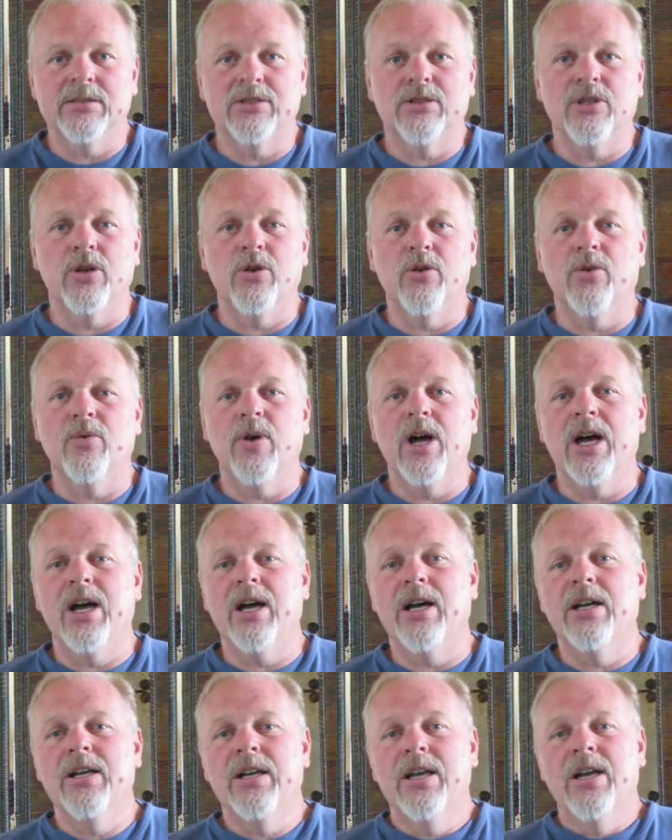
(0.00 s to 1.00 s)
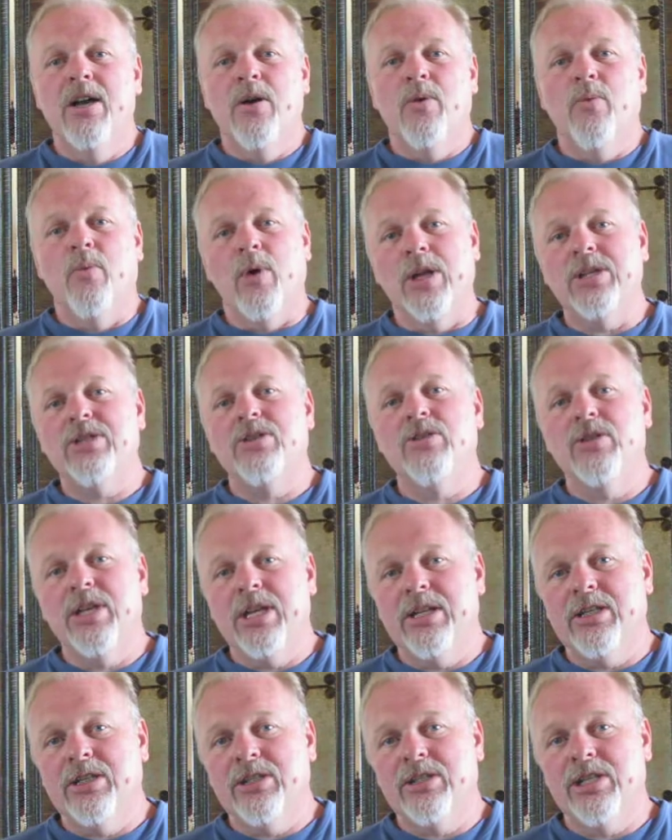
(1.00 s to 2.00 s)
So once you
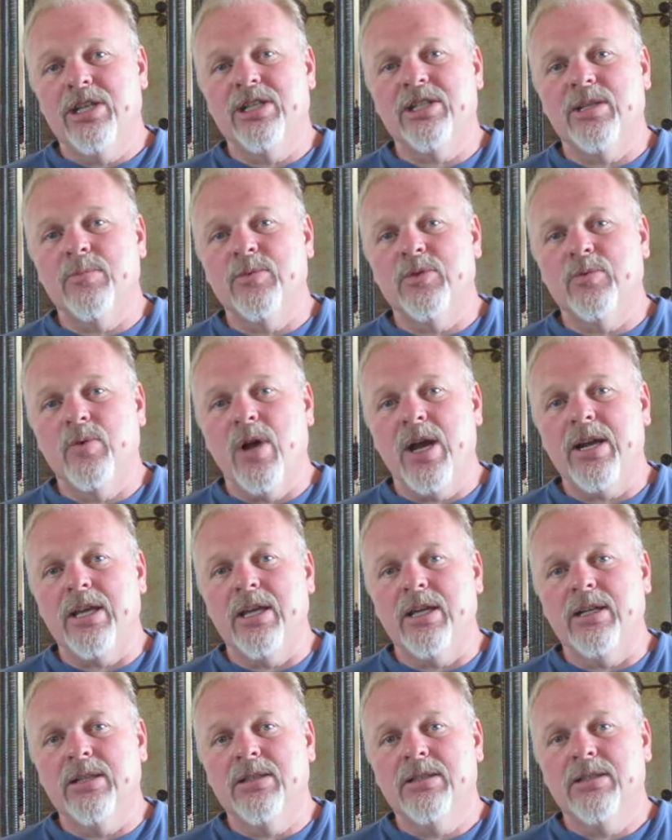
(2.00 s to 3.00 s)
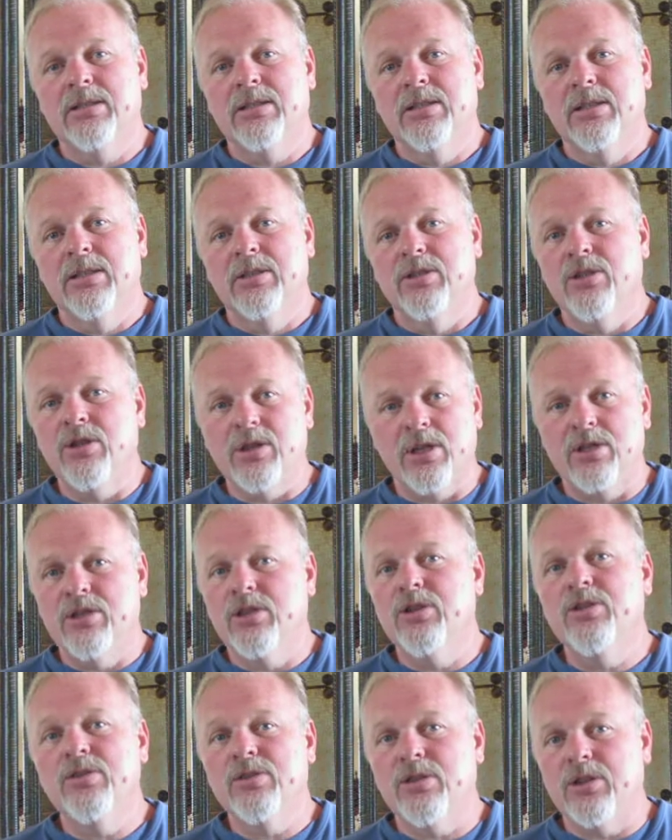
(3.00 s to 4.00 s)
get your systems running, you can
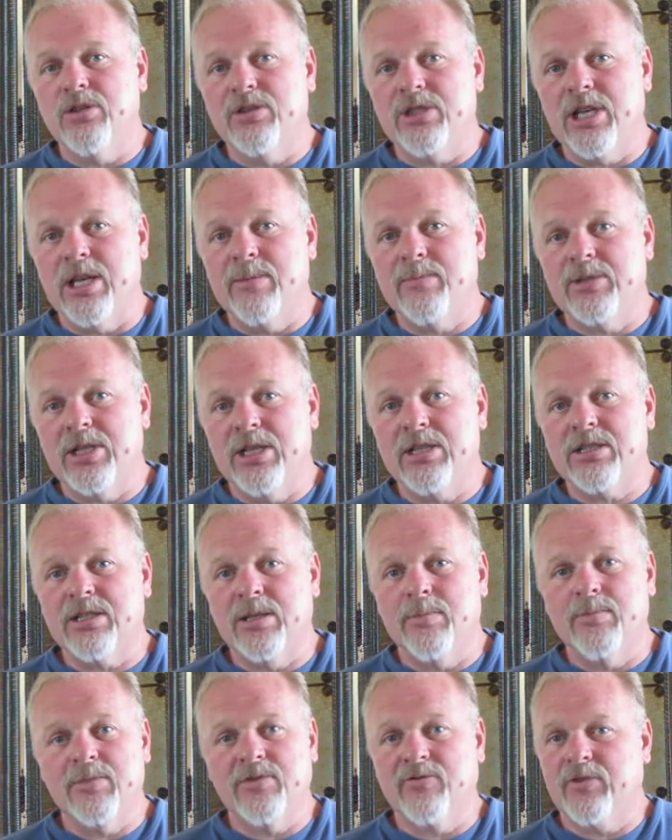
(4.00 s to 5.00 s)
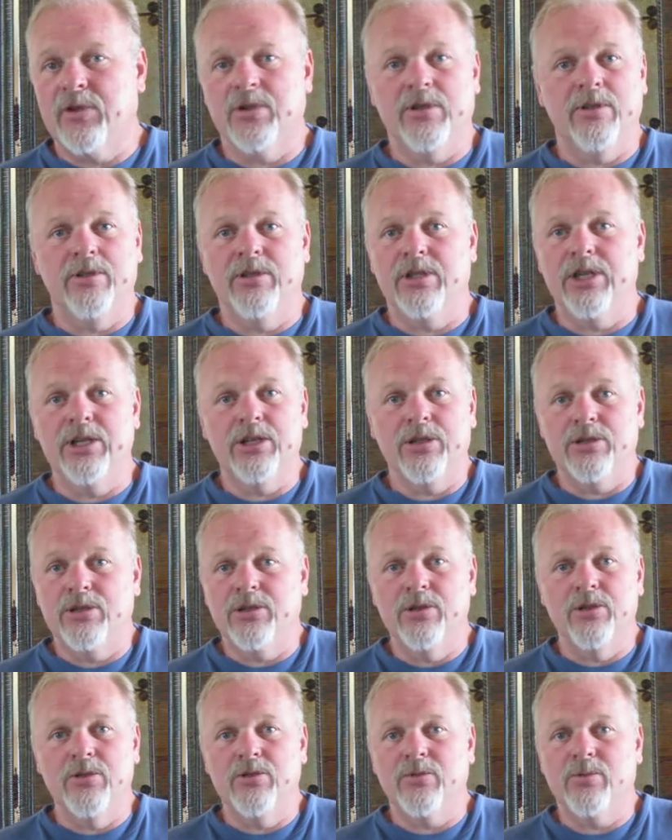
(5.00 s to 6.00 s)
use those same systems for a year,
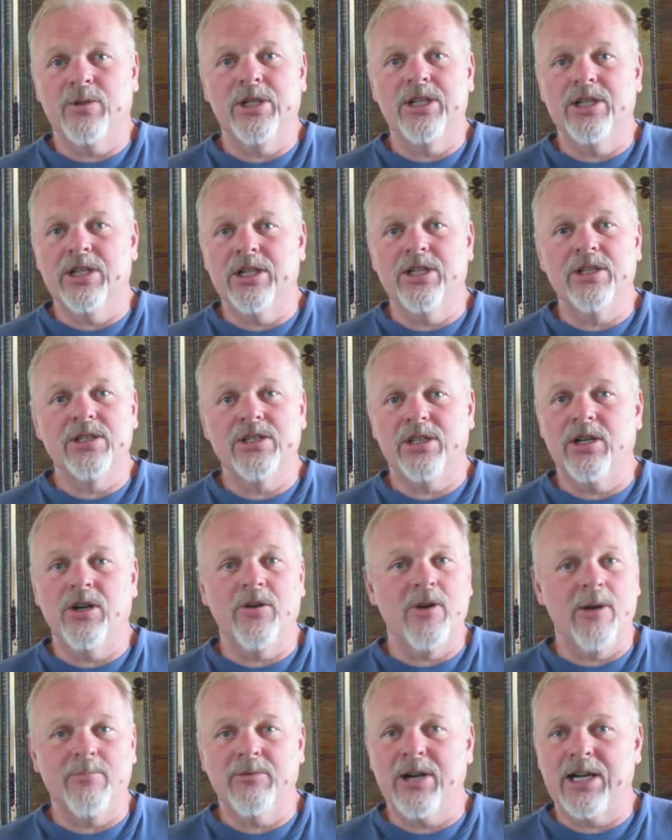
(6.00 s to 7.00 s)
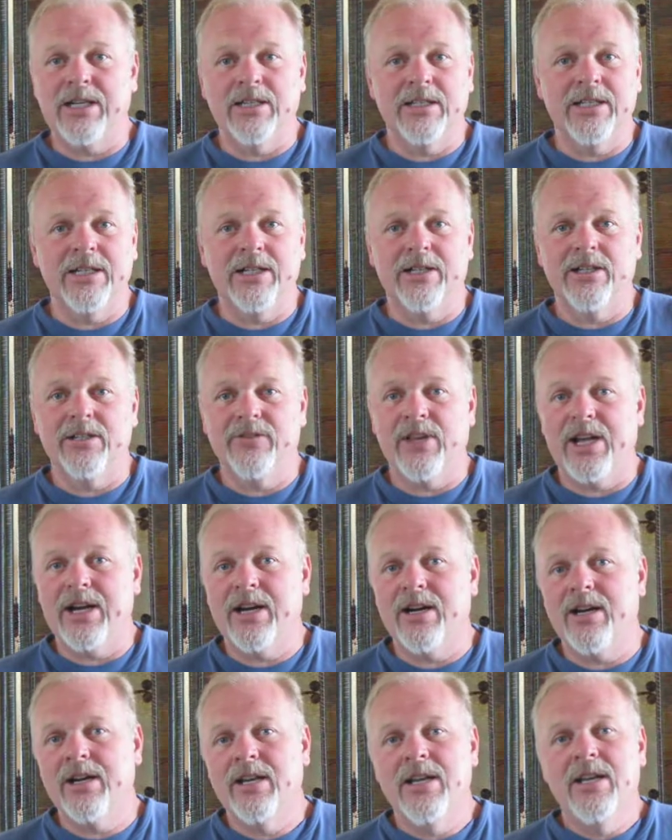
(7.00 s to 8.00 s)
2, 3 years, upgrade it here or
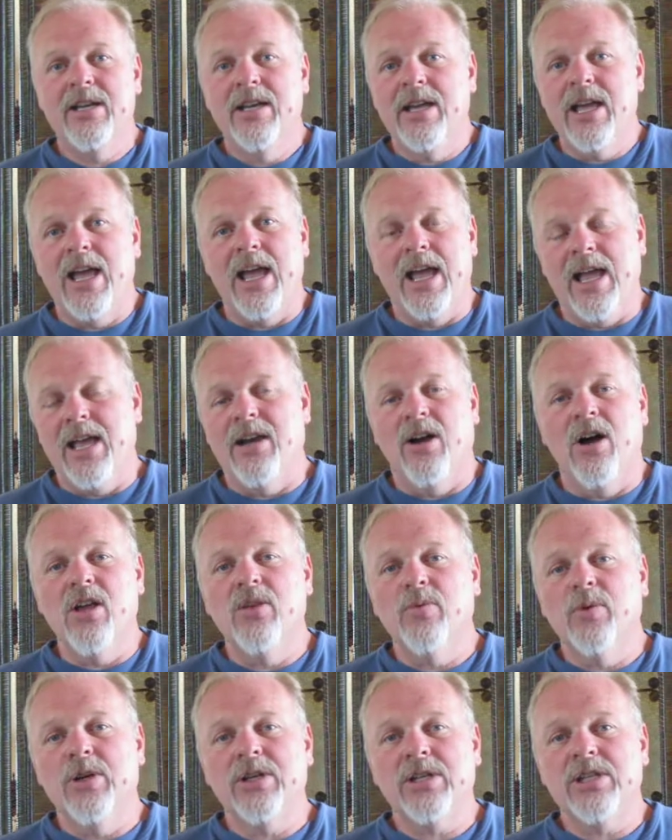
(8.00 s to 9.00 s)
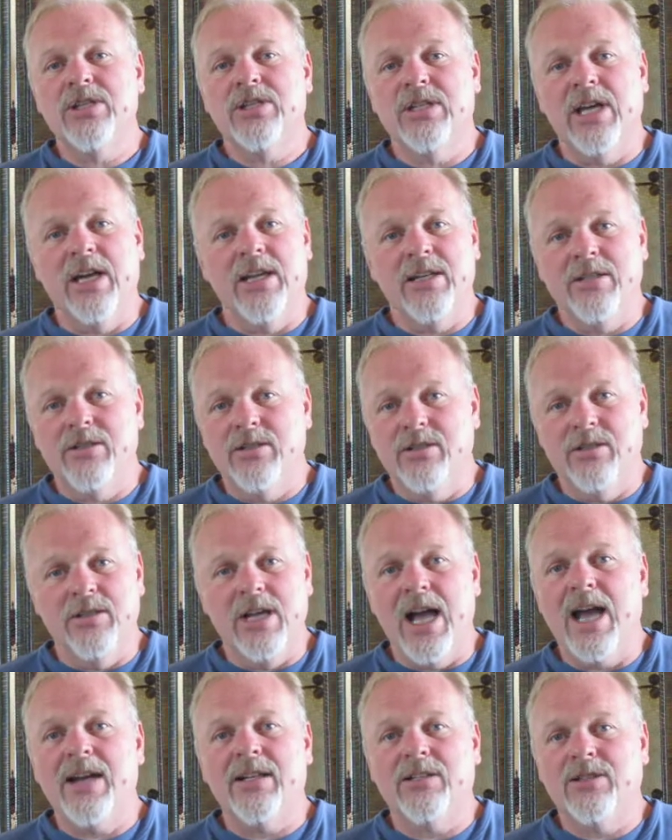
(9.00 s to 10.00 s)
there, and all the work is done. You
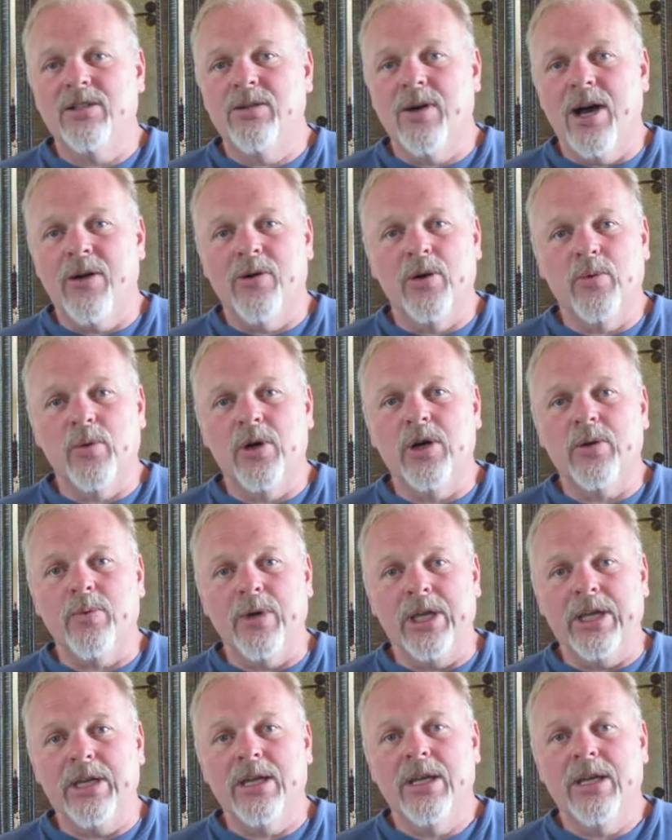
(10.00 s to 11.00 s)
got a 2-hour work week.